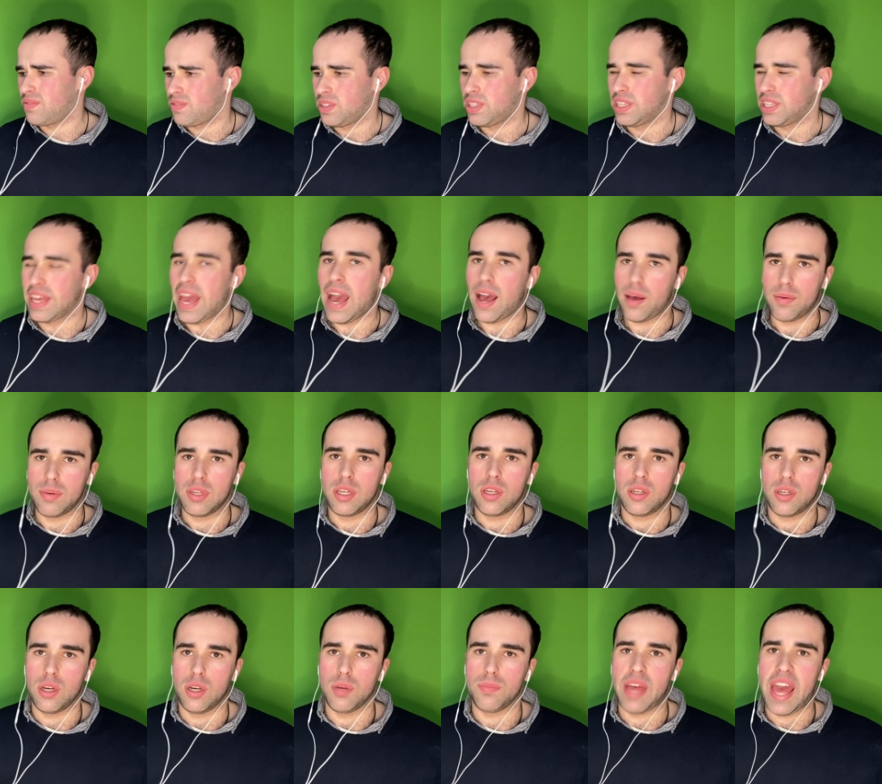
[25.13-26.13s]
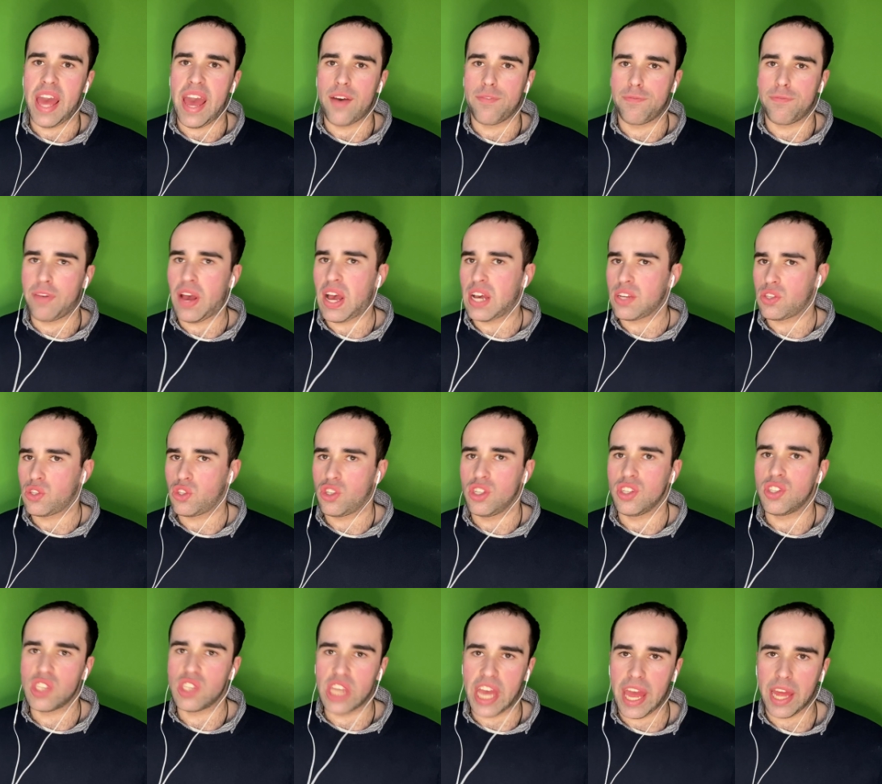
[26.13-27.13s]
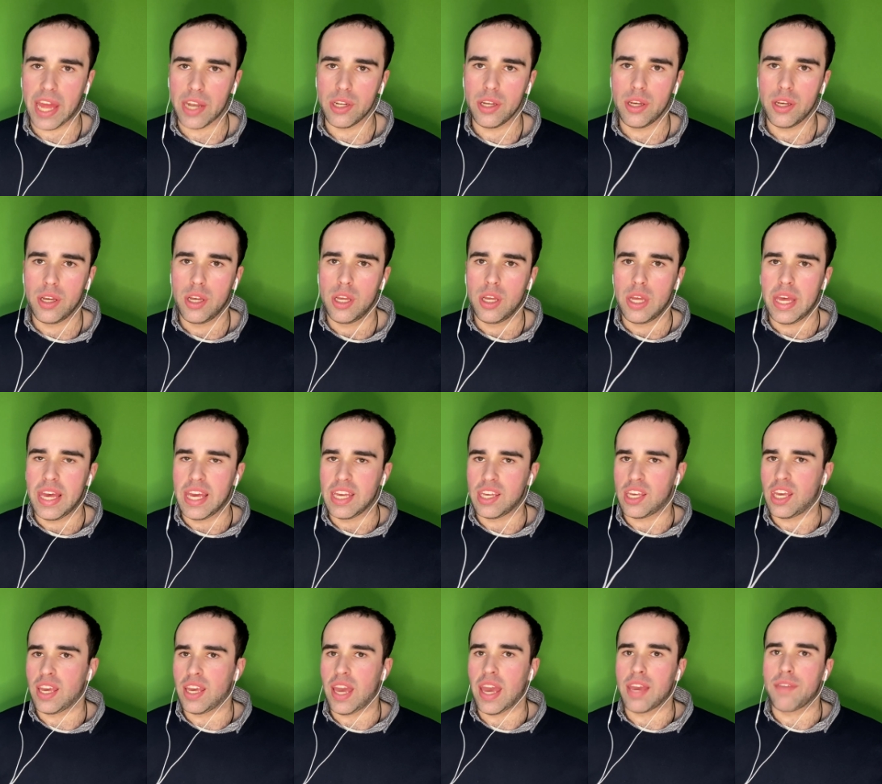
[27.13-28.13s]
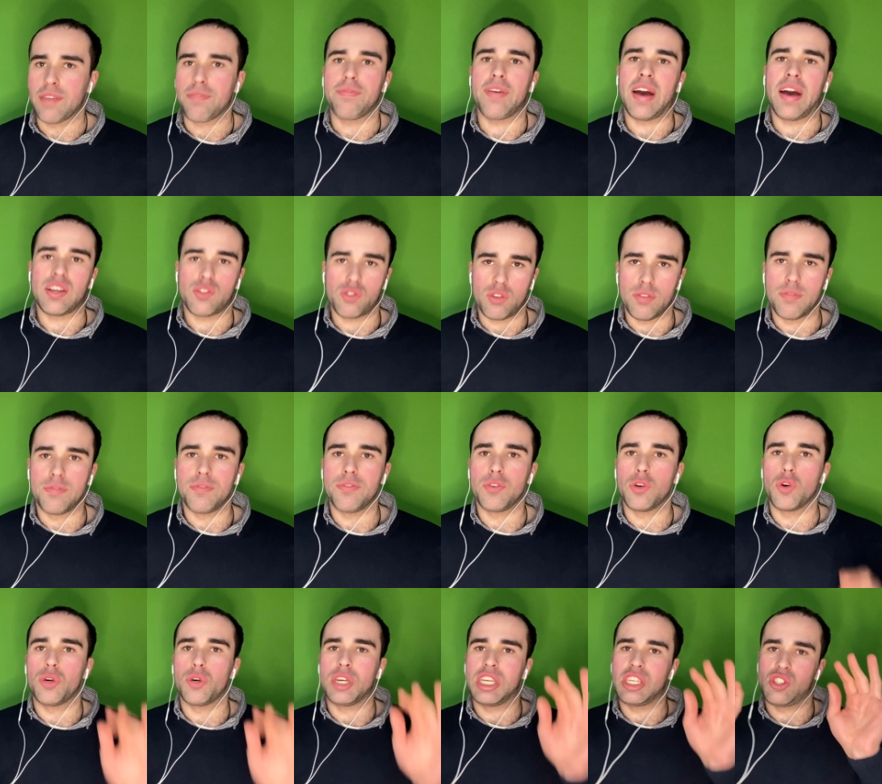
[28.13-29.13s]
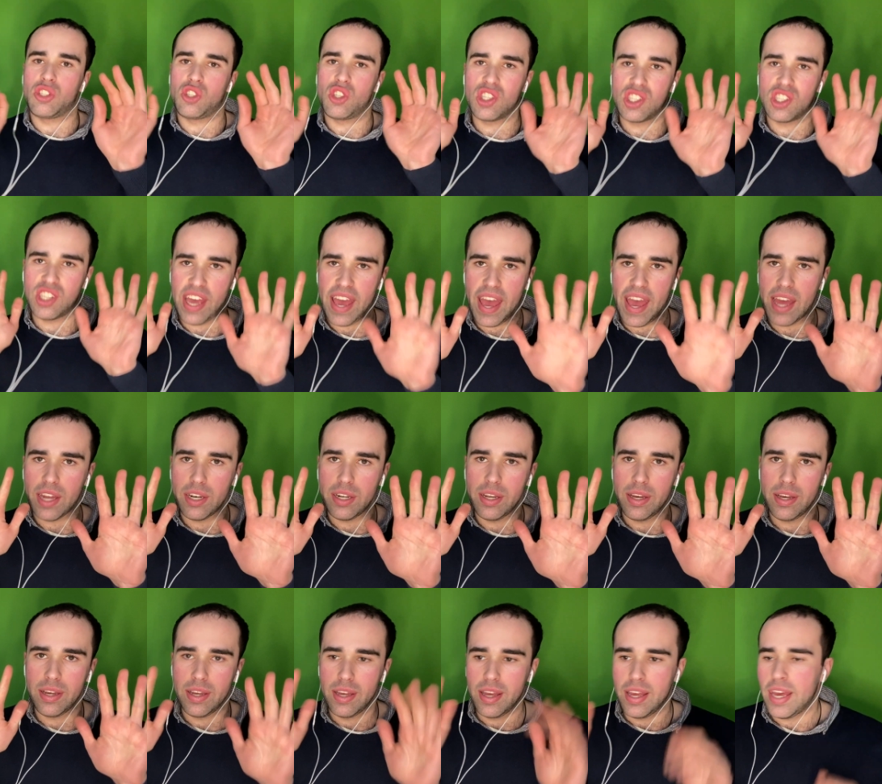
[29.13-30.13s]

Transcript: yeah, um, Fast ten, aka Fast and Furious ten.